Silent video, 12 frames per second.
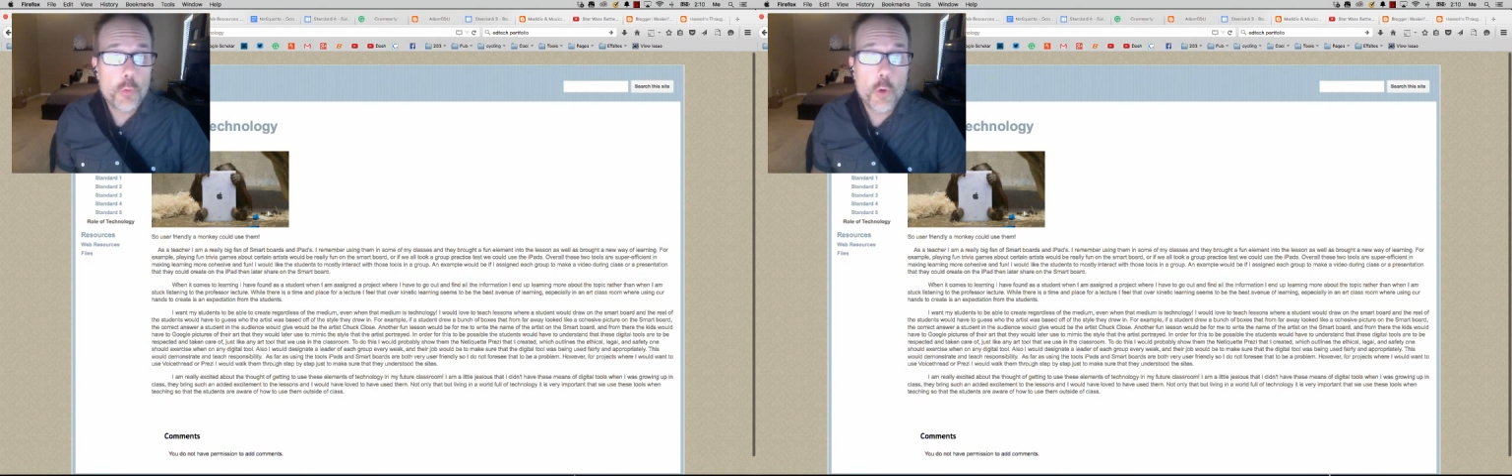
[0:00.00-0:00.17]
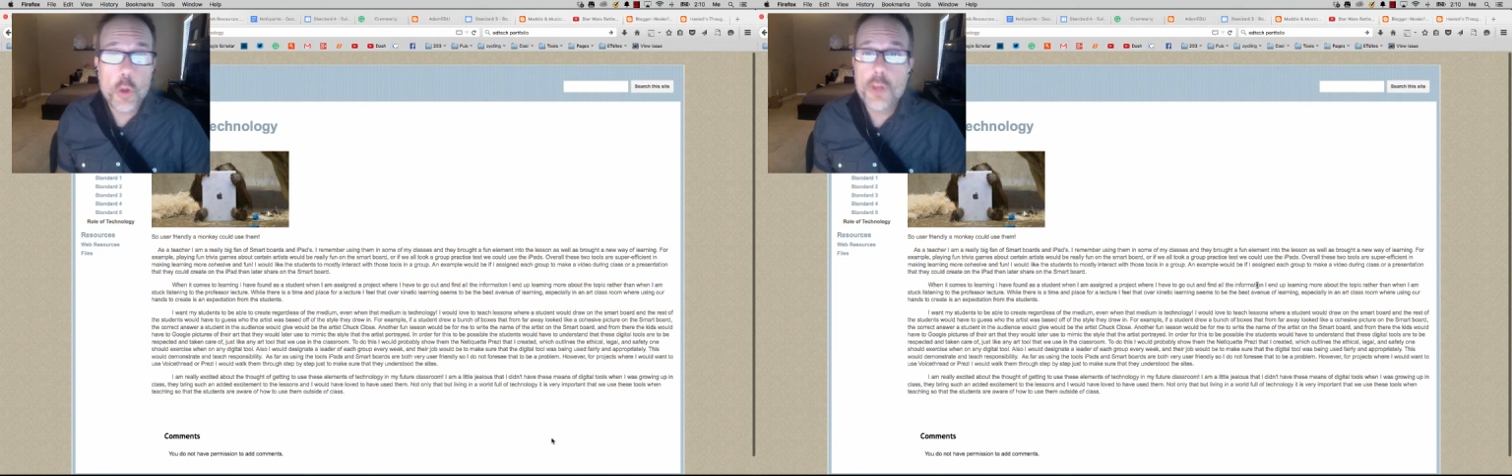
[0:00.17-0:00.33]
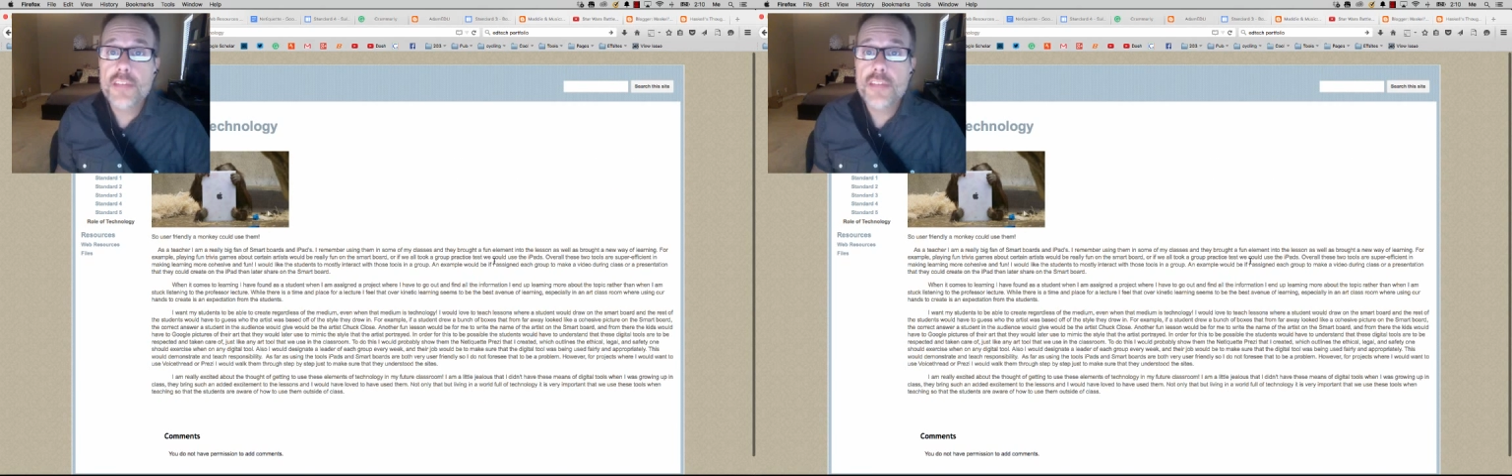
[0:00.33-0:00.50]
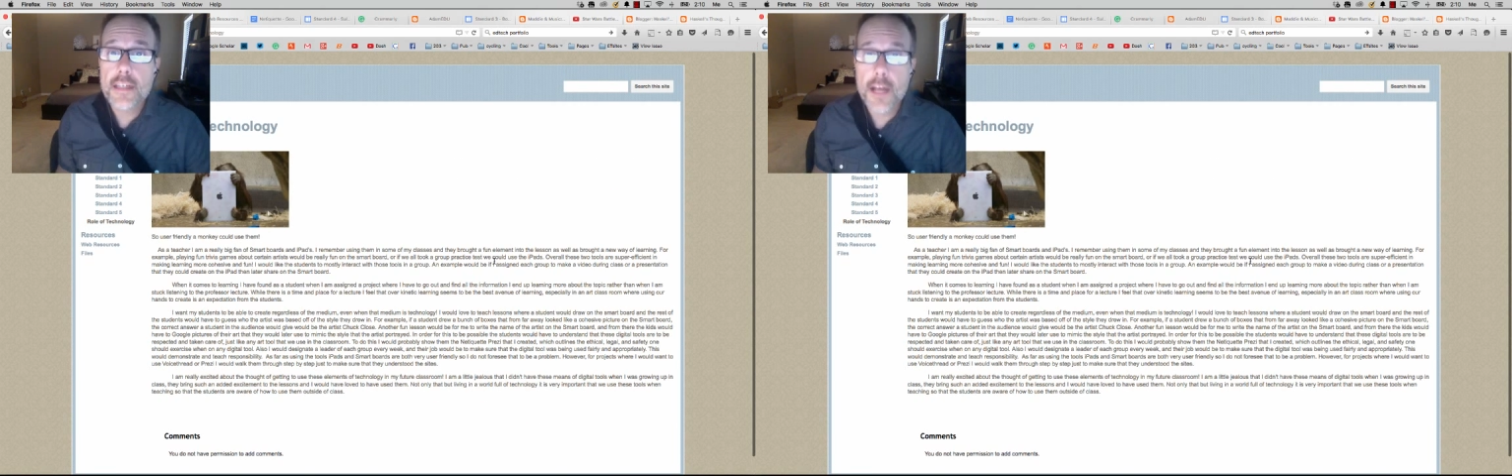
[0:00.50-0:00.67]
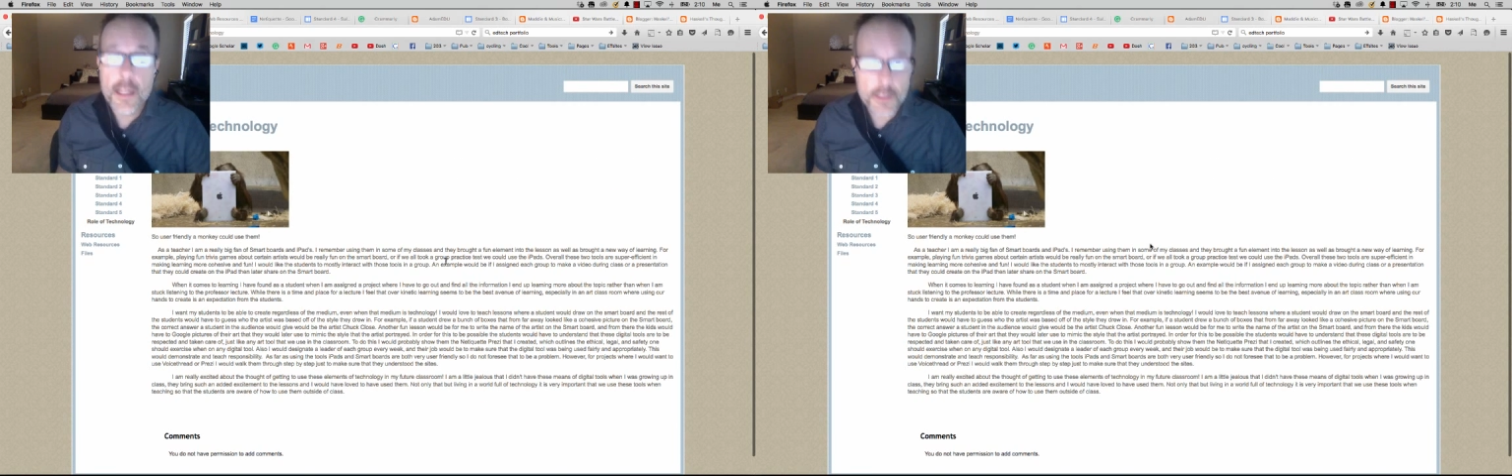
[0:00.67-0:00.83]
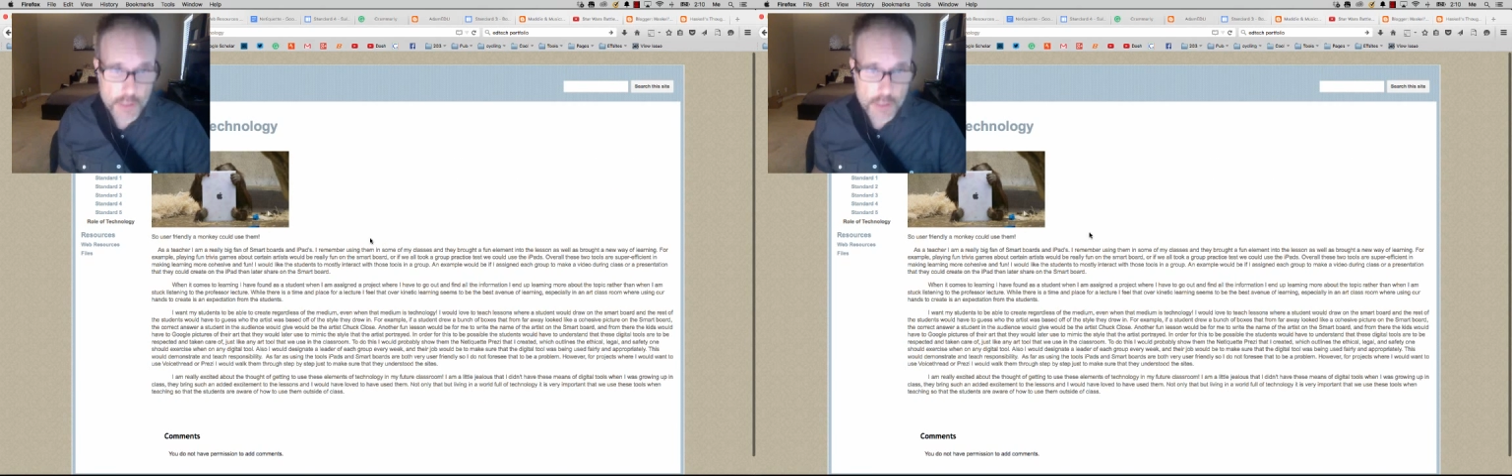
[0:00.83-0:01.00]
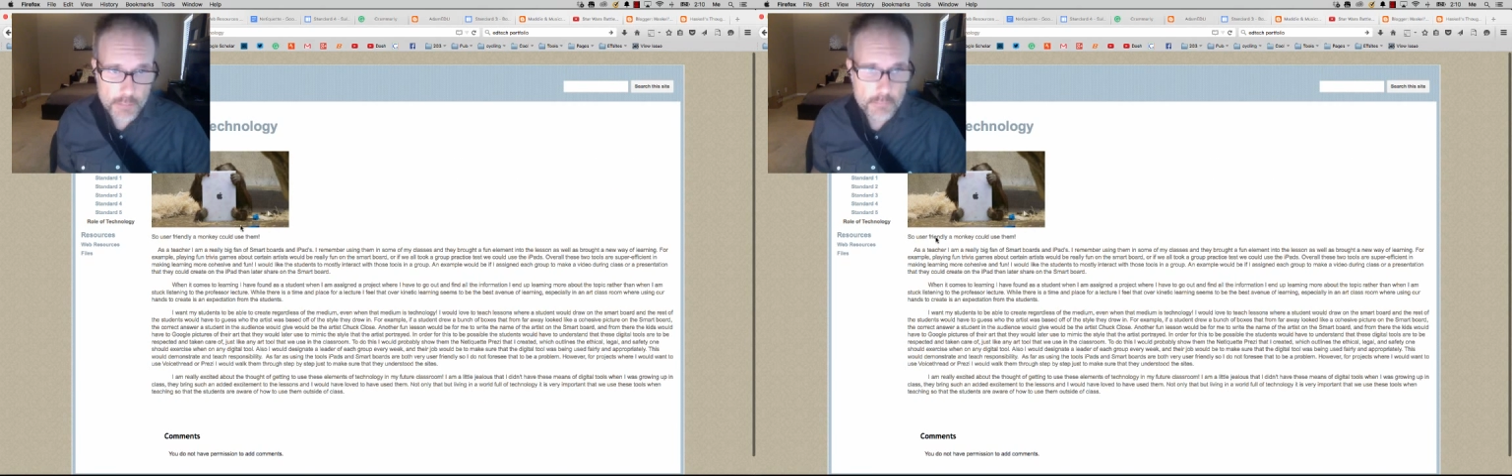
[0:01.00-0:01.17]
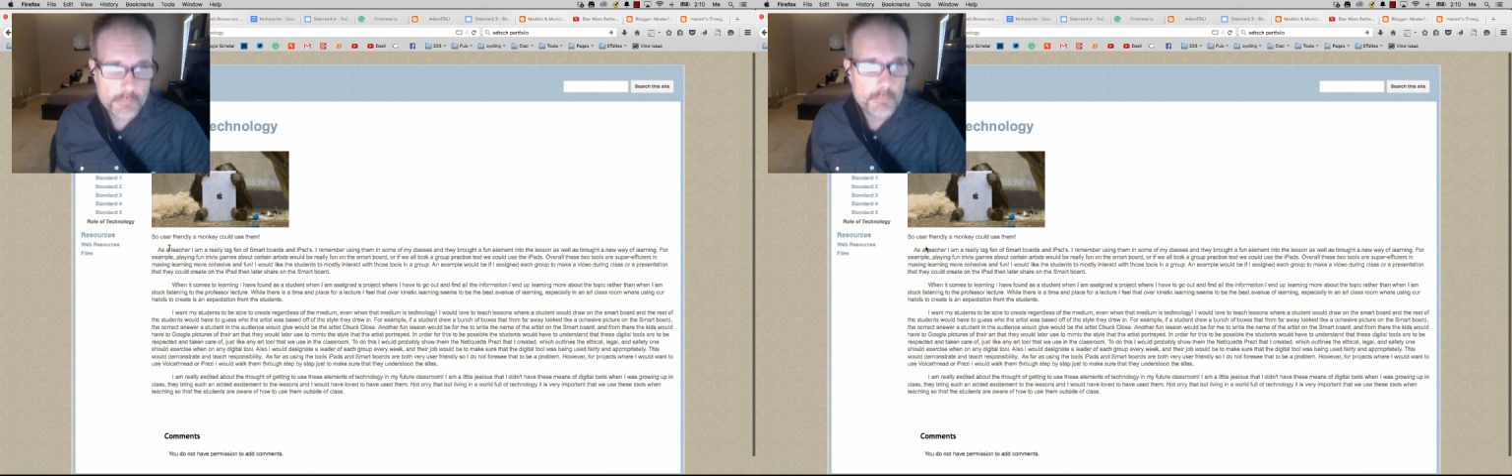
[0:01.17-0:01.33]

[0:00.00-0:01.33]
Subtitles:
role of technology.